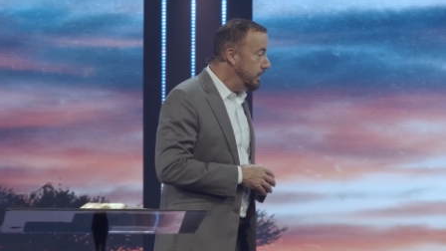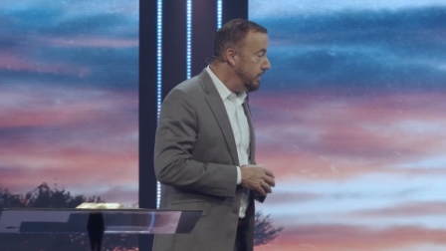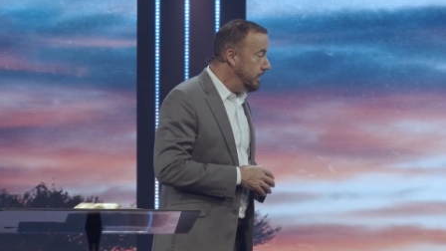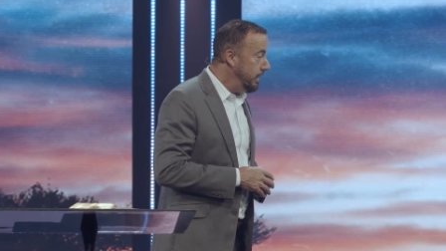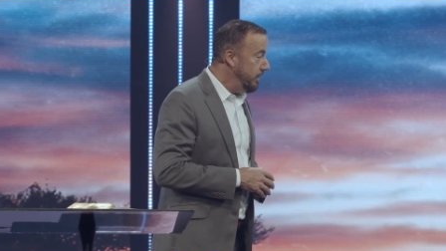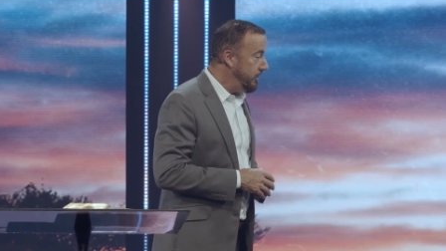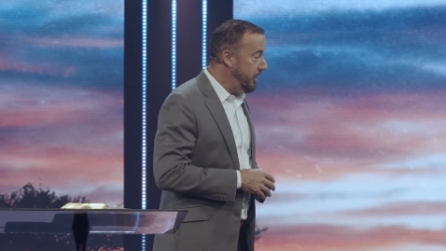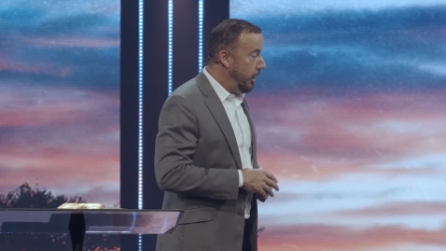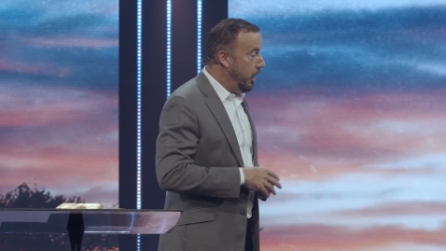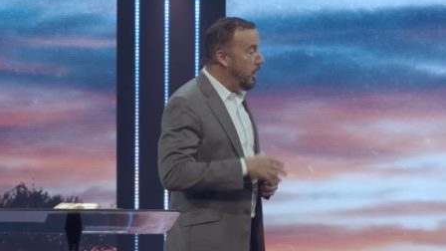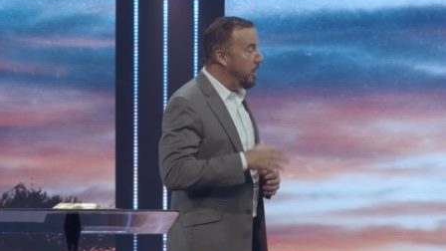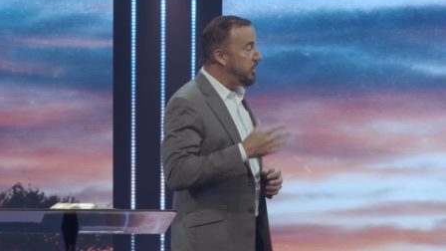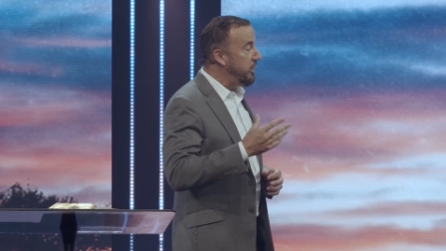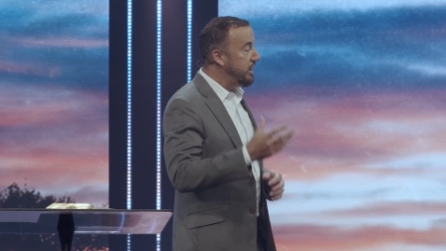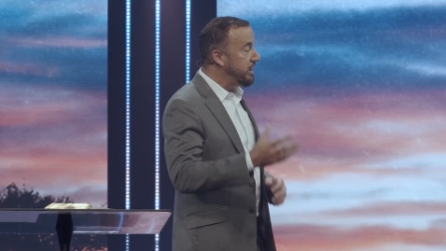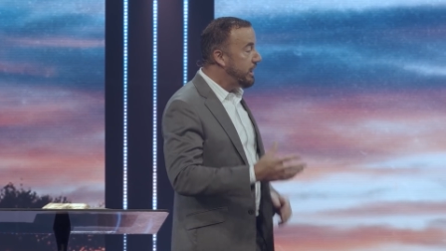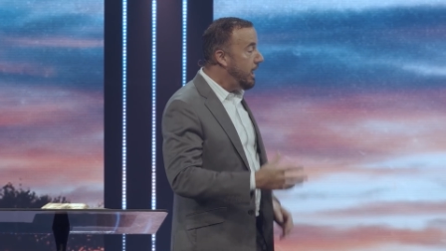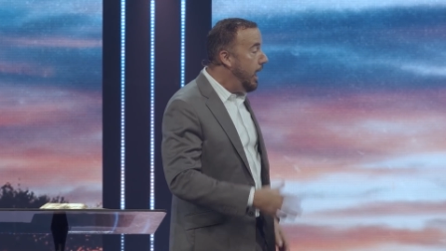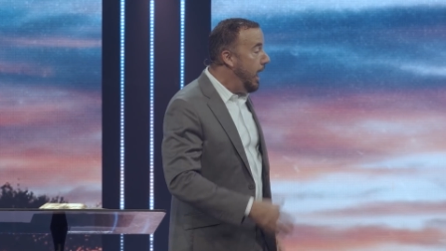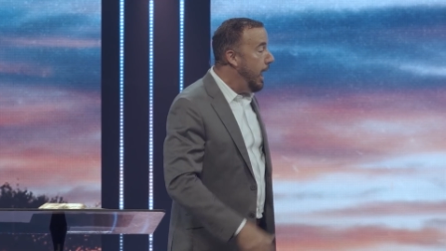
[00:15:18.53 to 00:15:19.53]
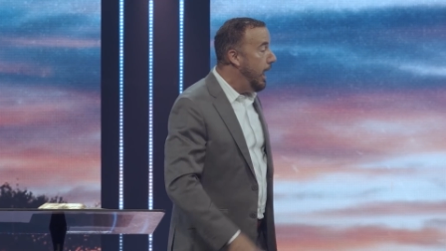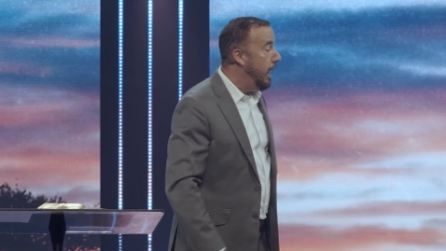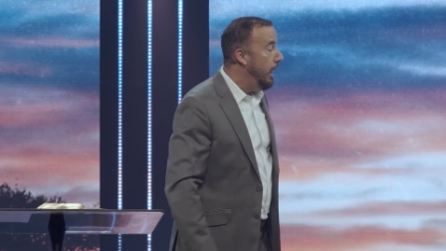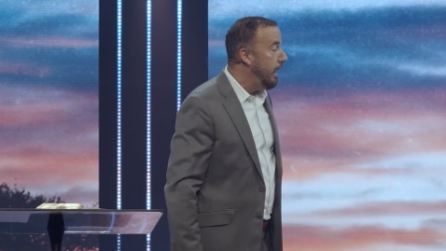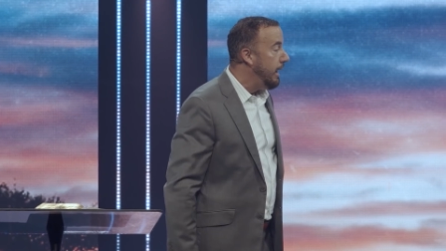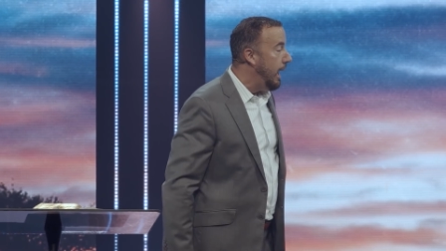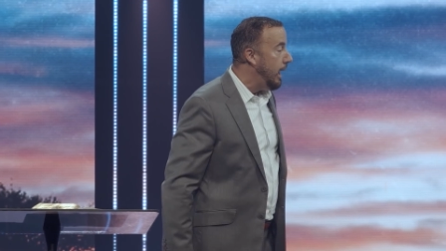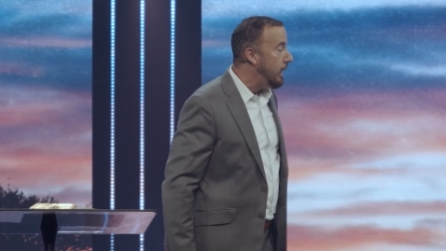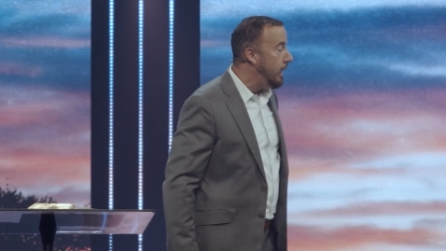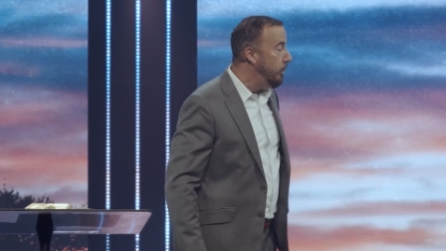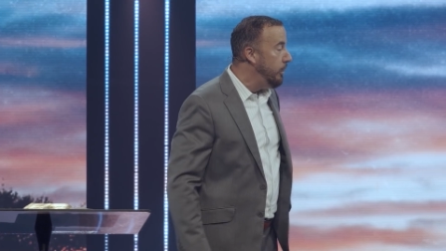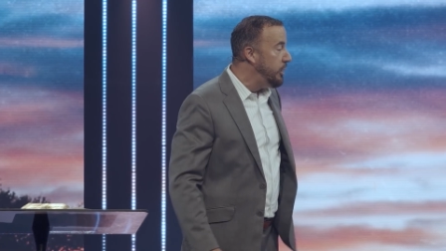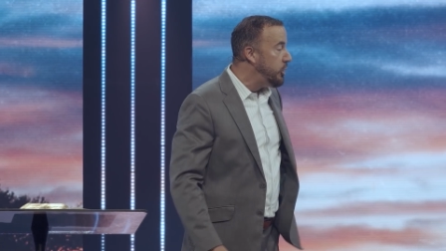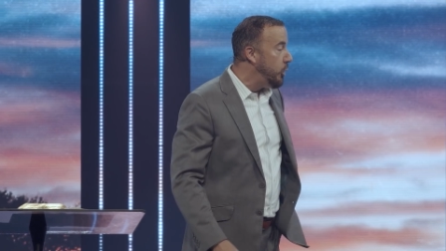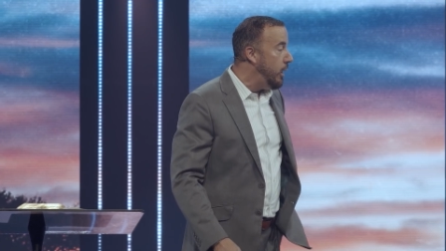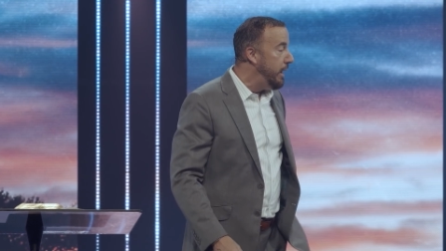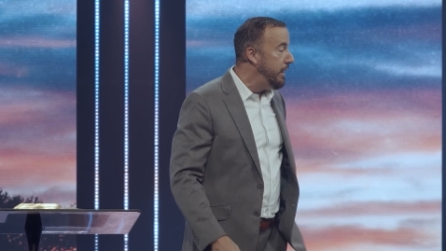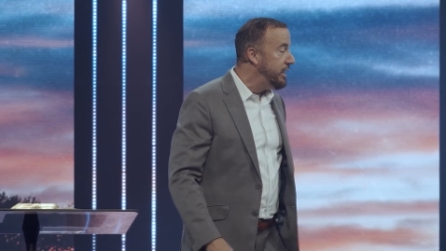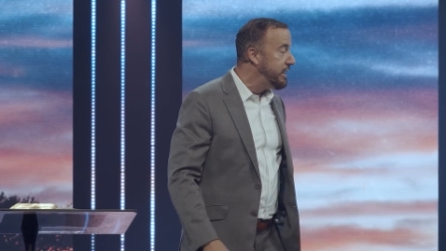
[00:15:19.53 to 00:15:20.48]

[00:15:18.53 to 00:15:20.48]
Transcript: If the earth is God, how come we're trying